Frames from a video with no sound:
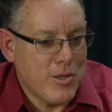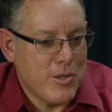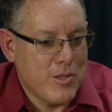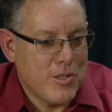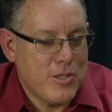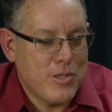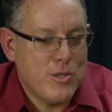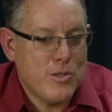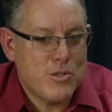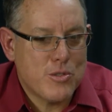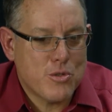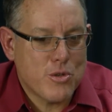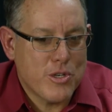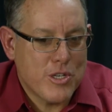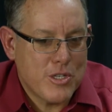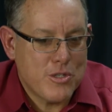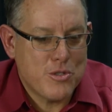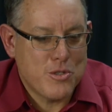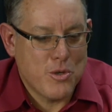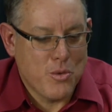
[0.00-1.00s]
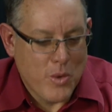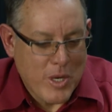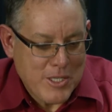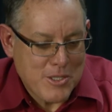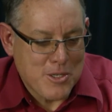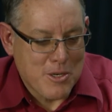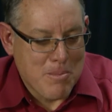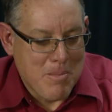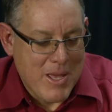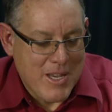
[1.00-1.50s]
and use traditional
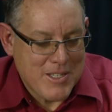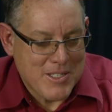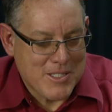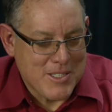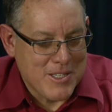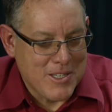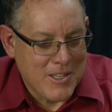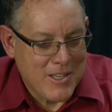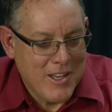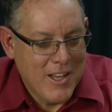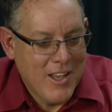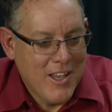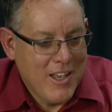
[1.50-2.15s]
Western medicine,